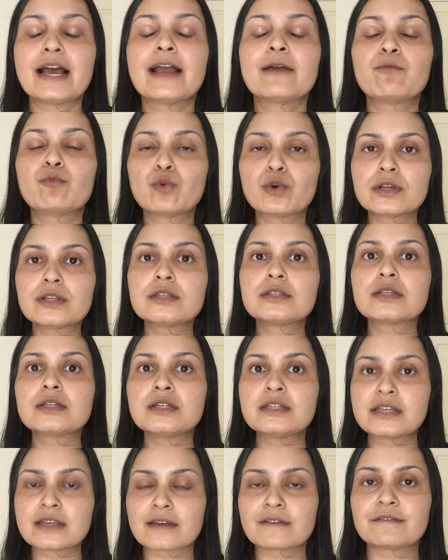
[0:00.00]
I want to
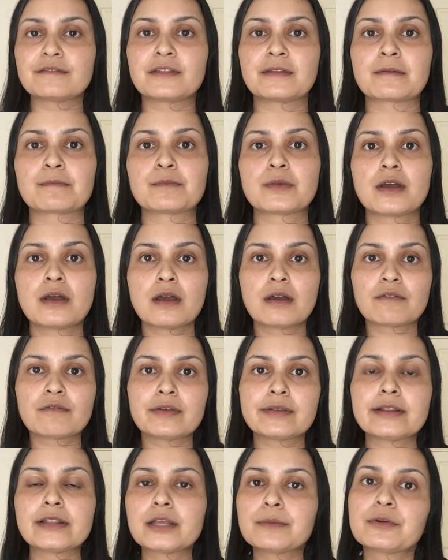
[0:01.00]
give them
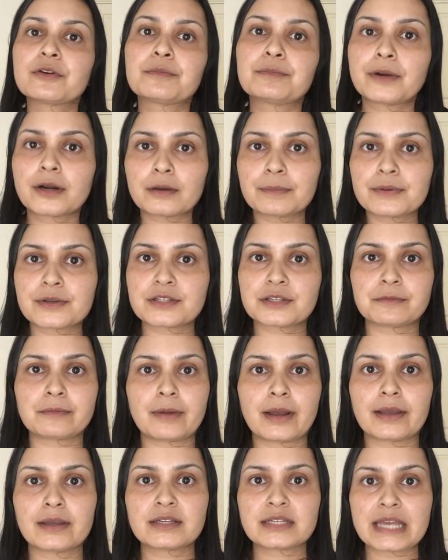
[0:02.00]
with a little bit of purpose in
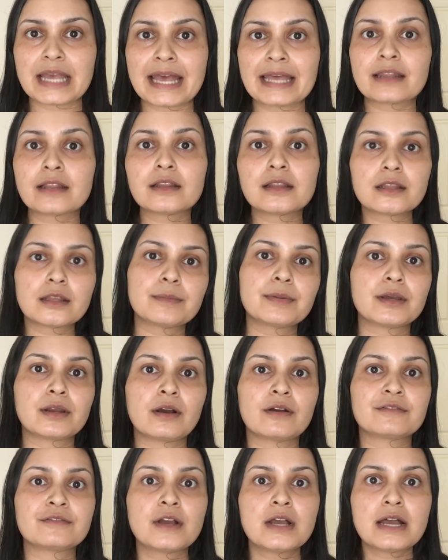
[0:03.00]
mind and a little bit
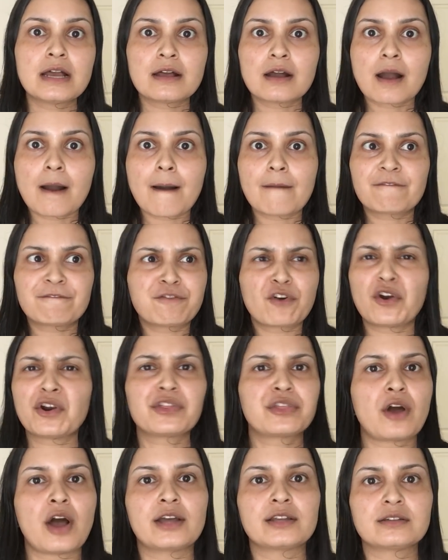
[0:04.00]
of
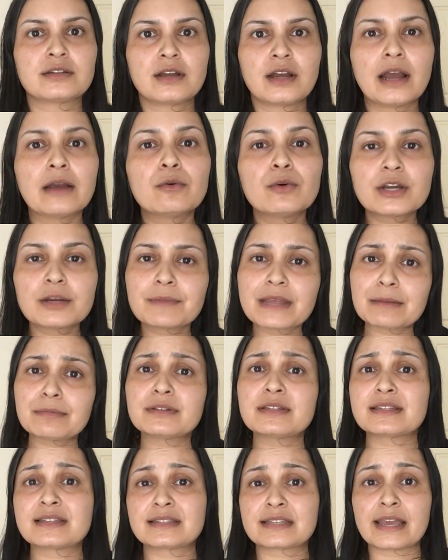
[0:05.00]
forethought. I want to be
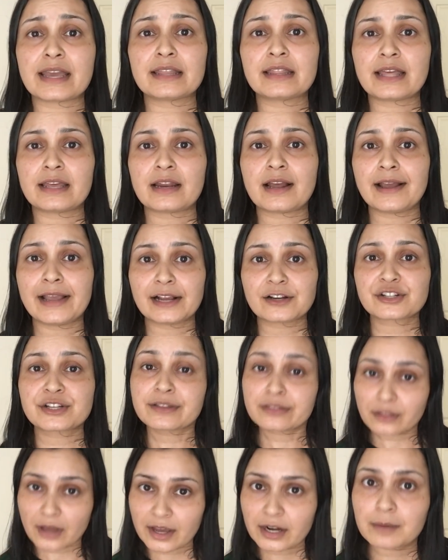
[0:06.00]
able to say that I
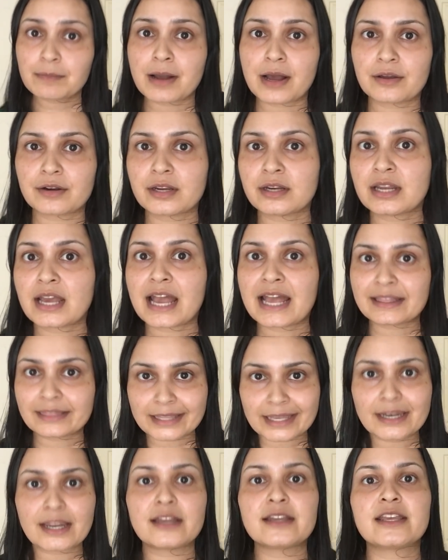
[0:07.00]
actually thought about it and
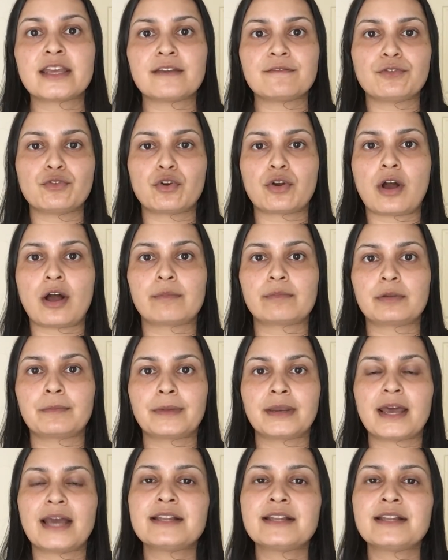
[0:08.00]
then I gave you a compliment.